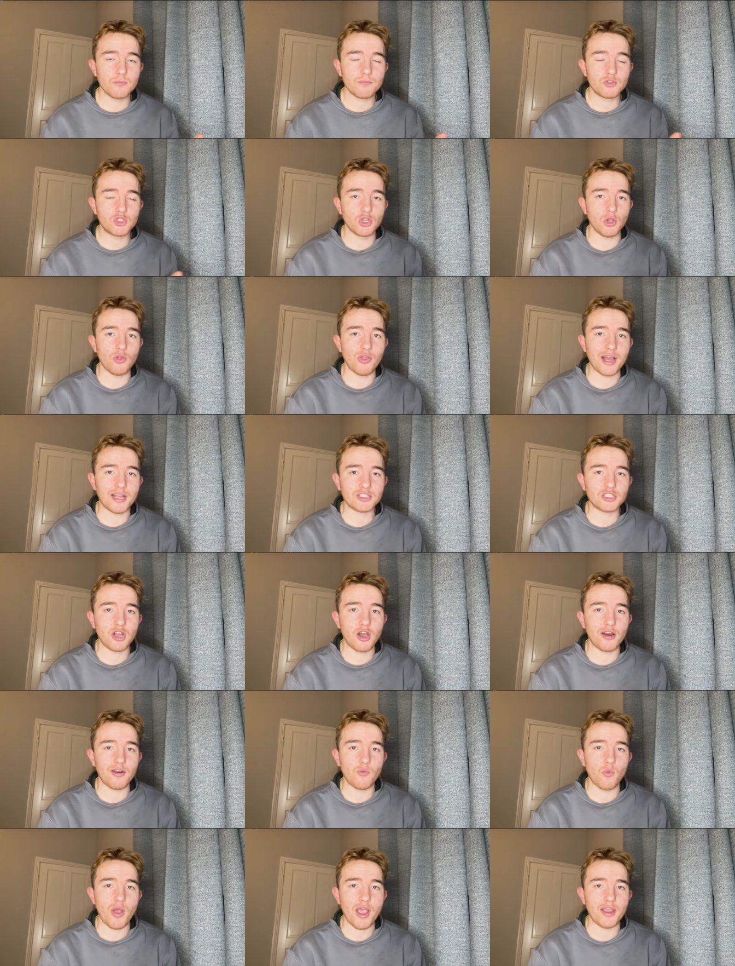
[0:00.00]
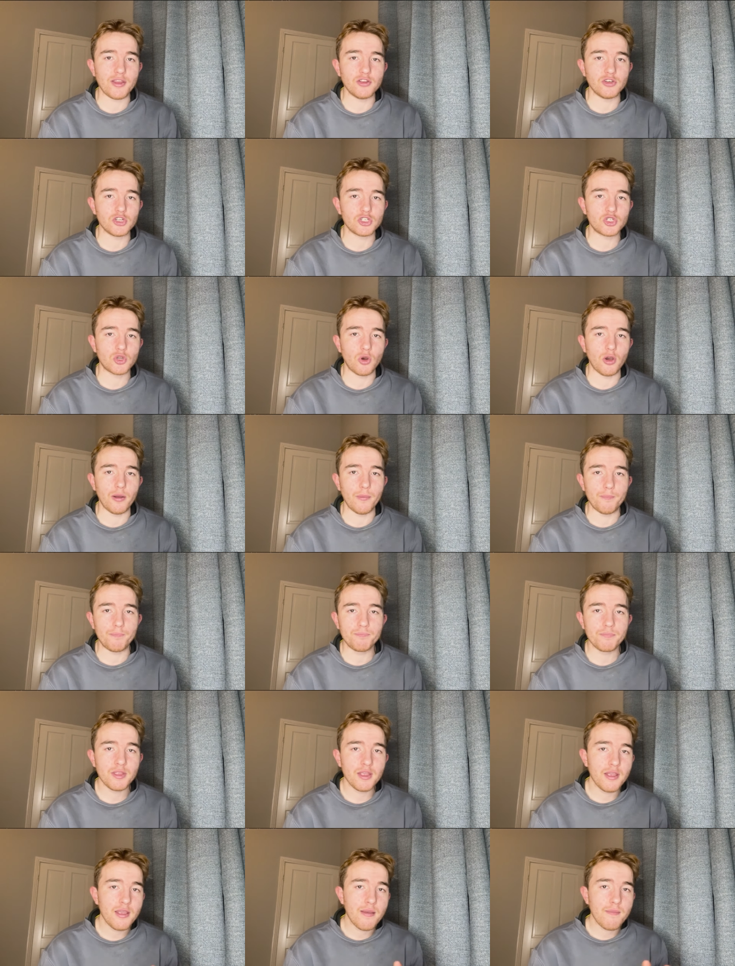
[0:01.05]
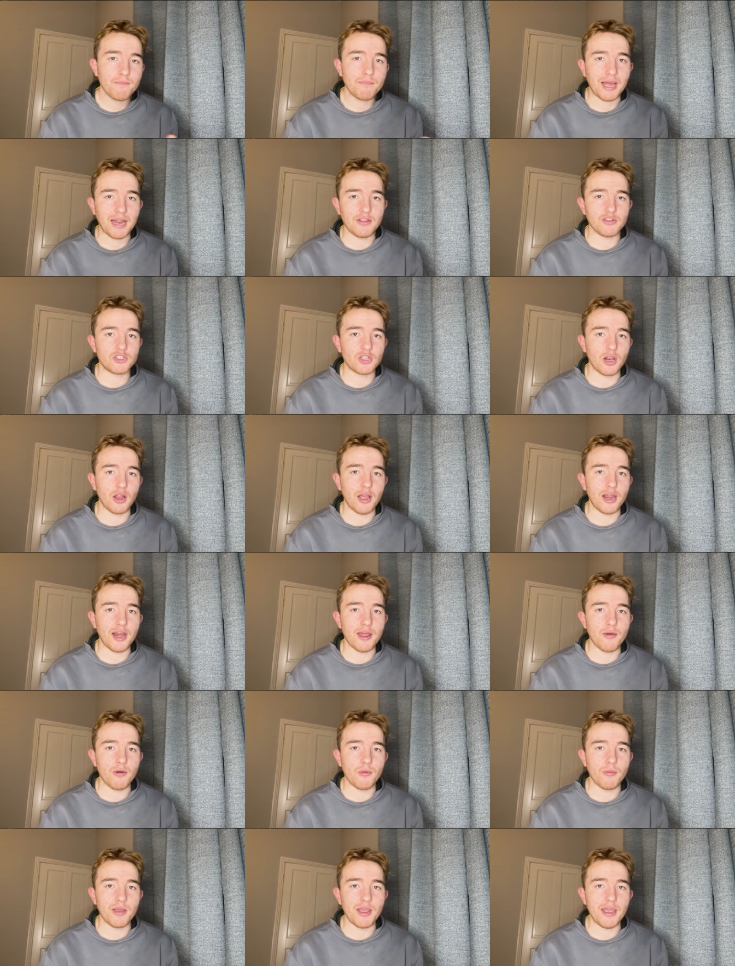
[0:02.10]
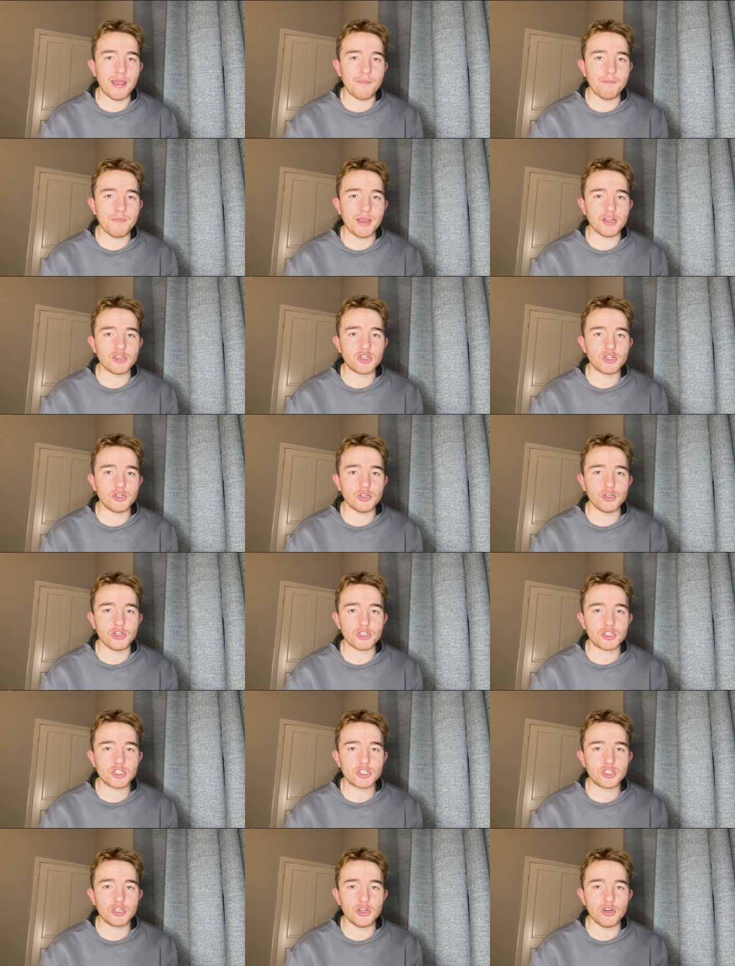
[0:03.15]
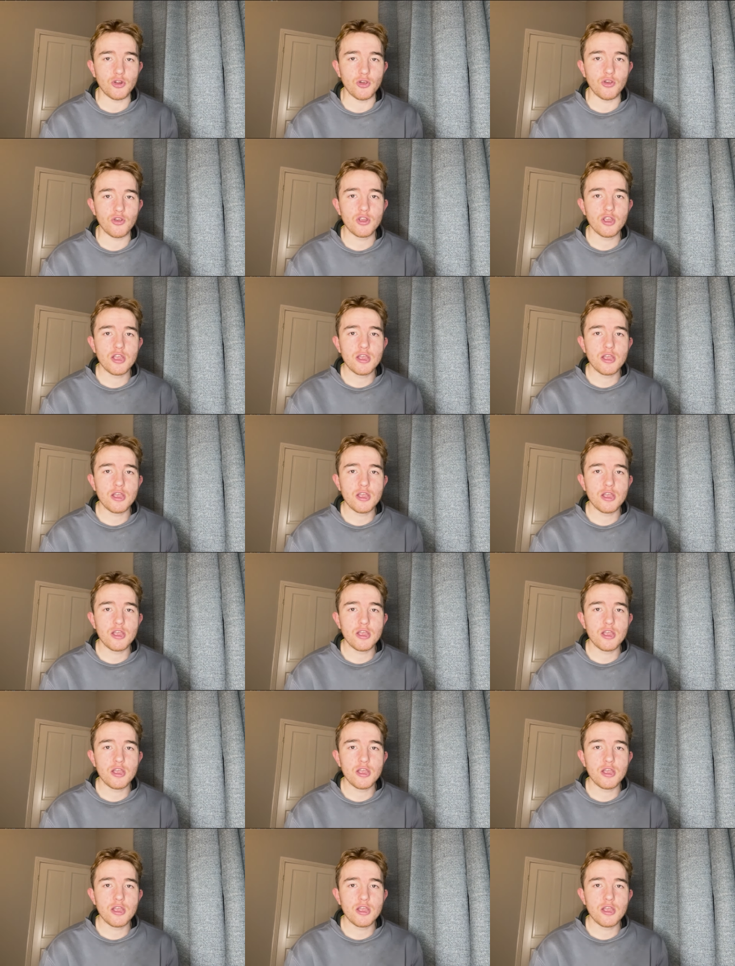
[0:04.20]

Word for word: So that's kind of where you just gotta balance the line a little bit, make sure you just, you know,